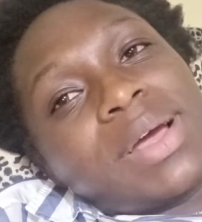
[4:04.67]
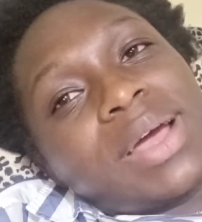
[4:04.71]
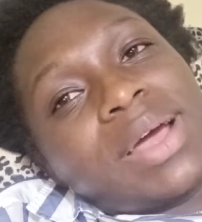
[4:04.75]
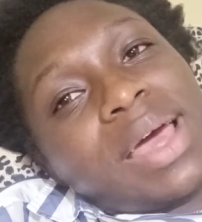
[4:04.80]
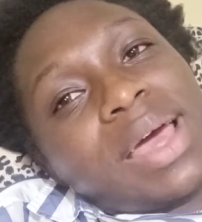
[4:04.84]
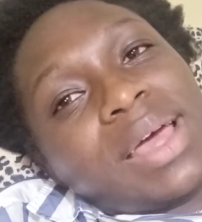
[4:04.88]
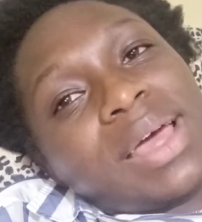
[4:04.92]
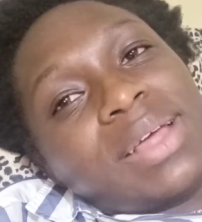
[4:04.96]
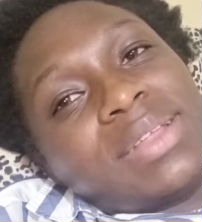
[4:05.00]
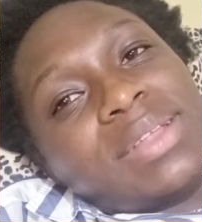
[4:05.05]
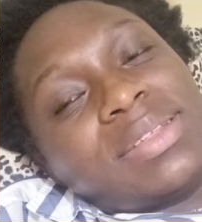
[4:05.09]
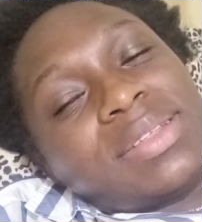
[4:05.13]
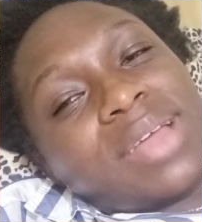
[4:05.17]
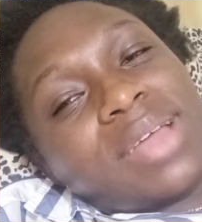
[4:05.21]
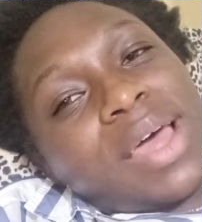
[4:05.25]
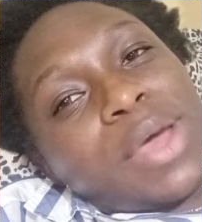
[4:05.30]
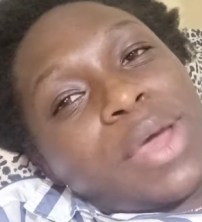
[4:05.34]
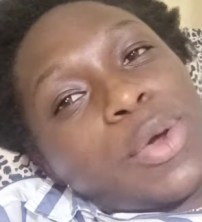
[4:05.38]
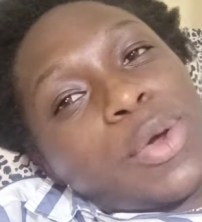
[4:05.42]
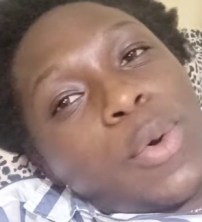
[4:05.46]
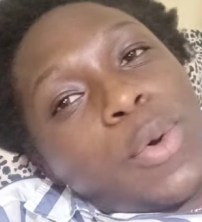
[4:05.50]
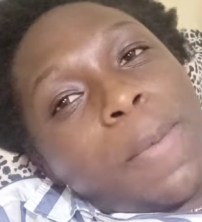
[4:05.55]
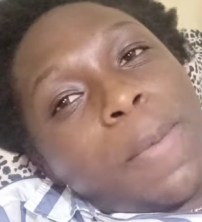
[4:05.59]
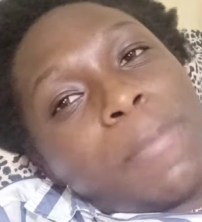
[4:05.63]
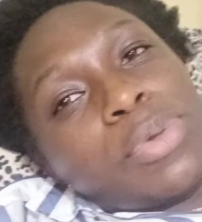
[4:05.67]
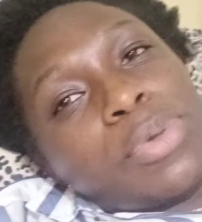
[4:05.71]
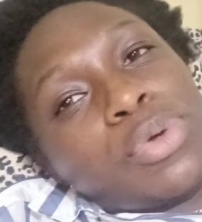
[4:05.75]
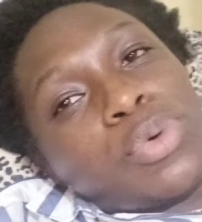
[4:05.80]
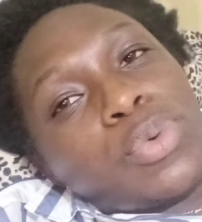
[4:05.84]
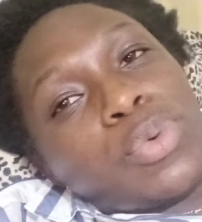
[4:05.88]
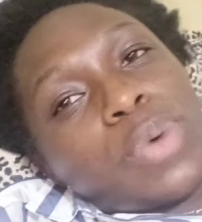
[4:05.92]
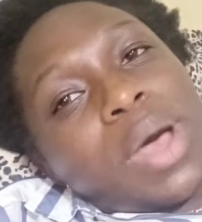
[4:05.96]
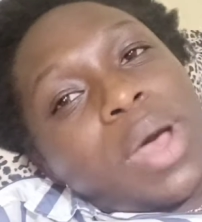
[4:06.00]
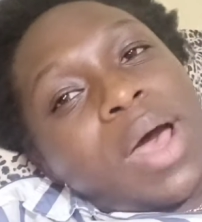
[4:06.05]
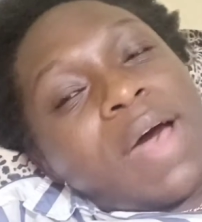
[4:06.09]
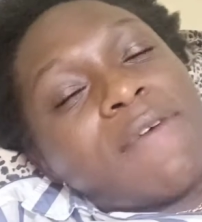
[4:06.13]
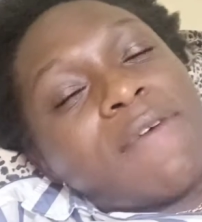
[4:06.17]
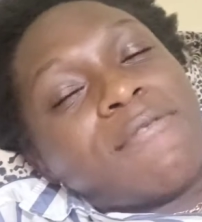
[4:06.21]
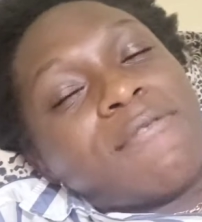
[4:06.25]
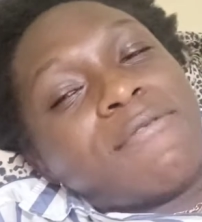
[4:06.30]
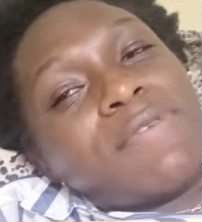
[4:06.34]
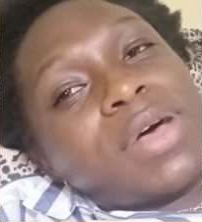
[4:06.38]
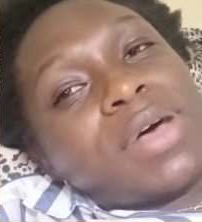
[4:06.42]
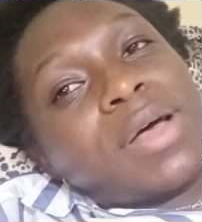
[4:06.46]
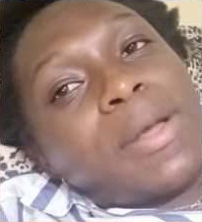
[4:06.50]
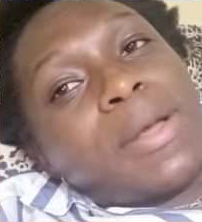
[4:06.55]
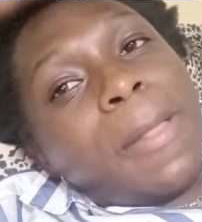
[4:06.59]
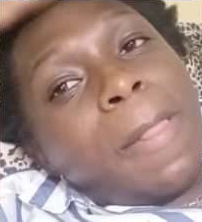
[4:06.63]
Guys, I hope you
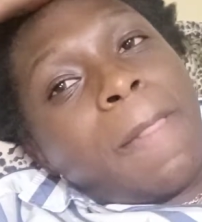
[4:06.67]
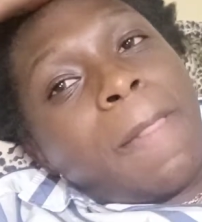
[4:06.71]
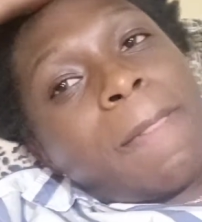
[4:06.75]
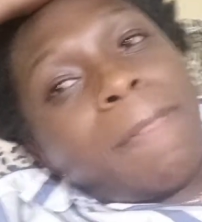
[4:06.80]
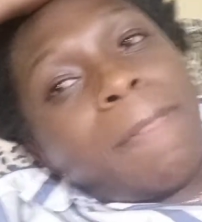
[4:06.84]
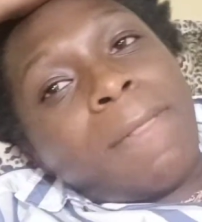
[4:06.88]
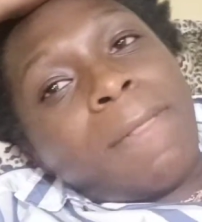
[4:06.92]
have